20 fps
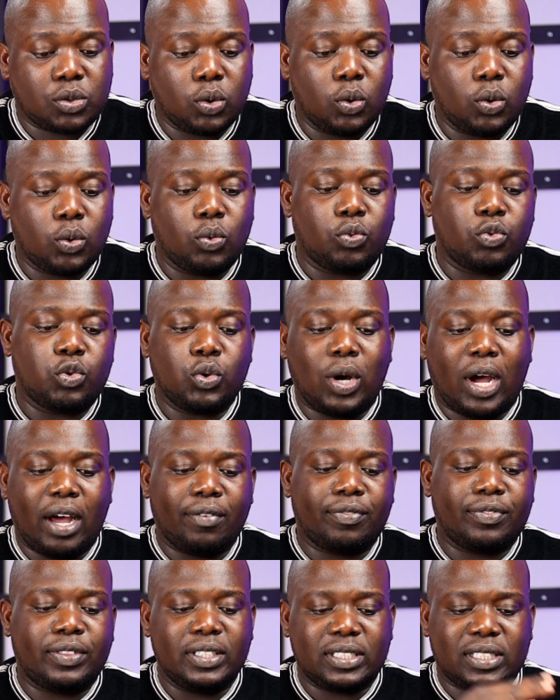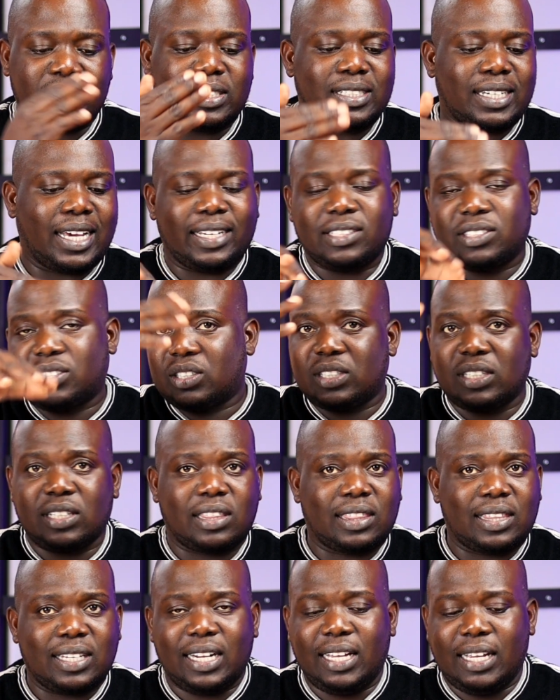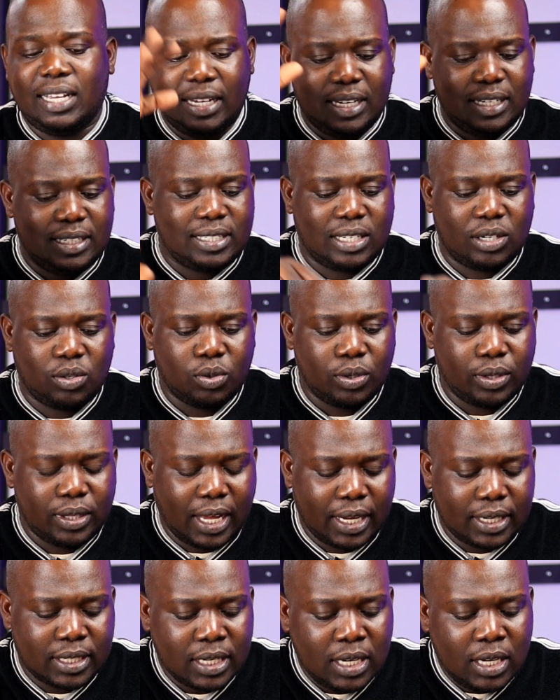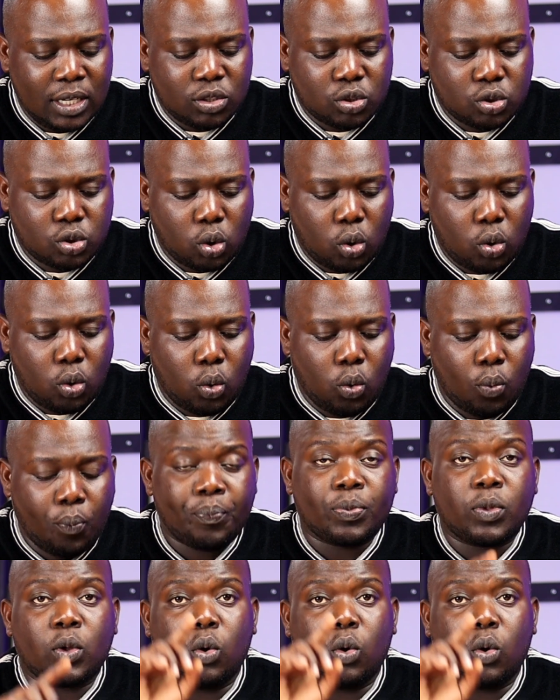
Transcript: So we have this nice threads and all that. So